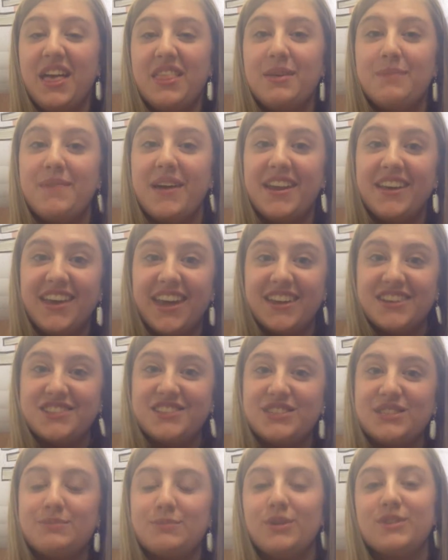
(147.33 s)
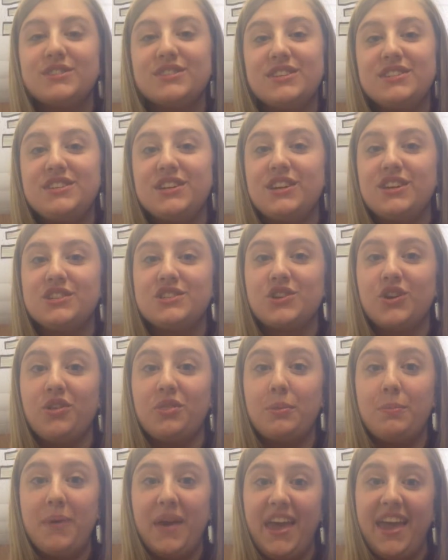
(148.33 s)
The medication is mostly to control
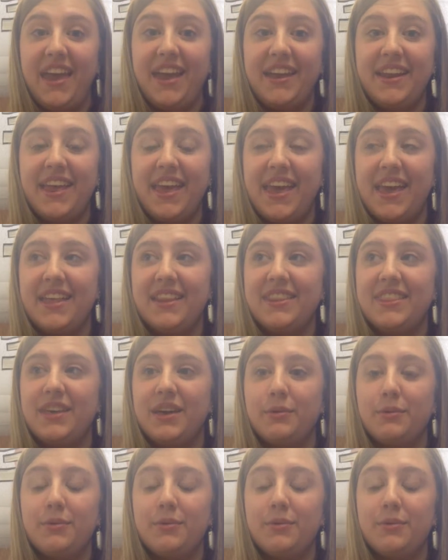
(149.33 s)
the pain, and